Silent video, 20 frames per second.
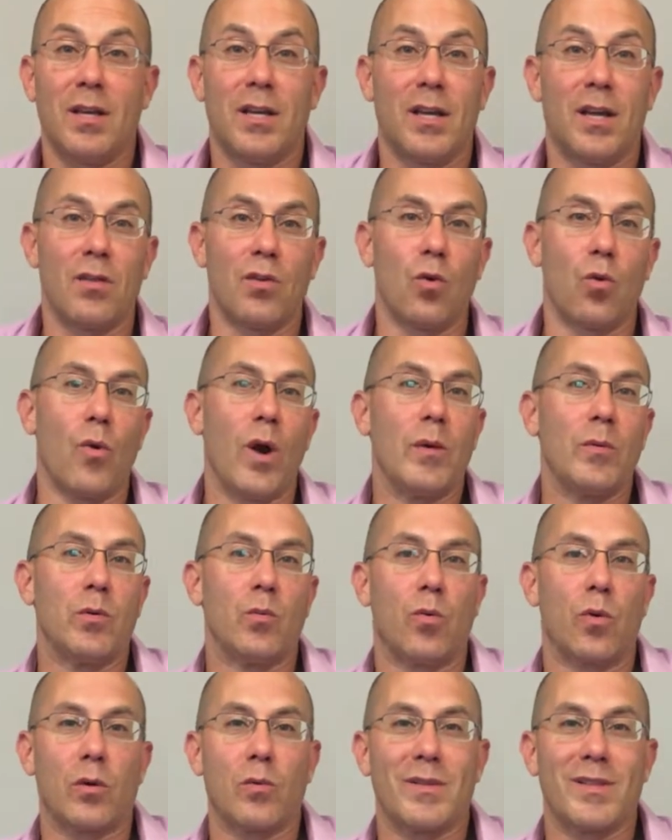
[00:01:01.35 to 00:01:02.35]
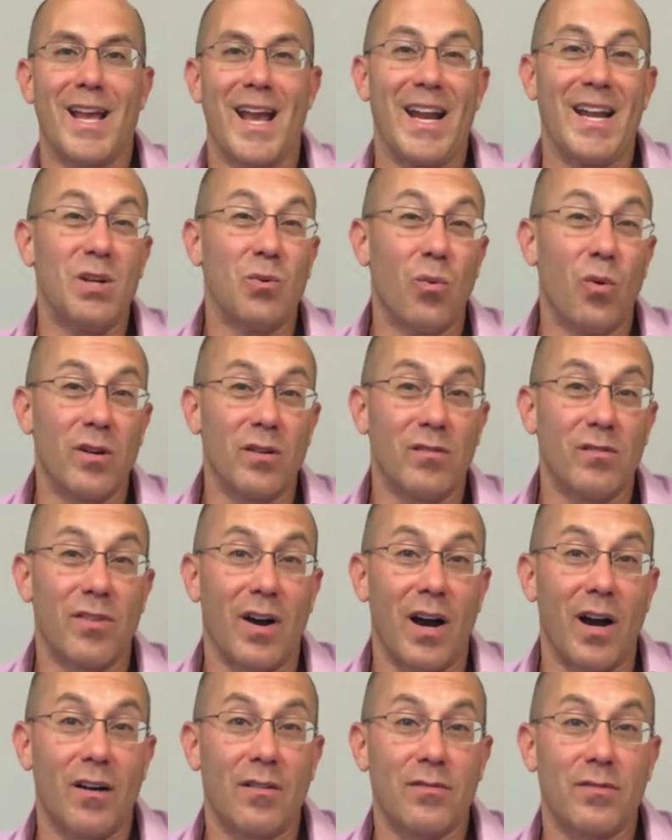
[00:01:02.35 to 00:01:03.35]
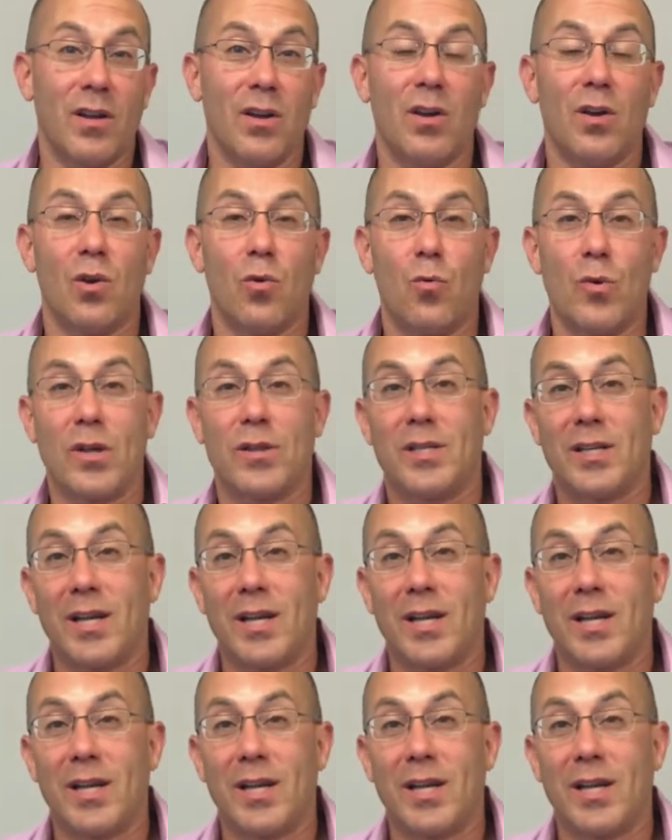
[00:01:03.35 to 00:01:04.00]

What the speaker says: Either way, we work with anyone involved with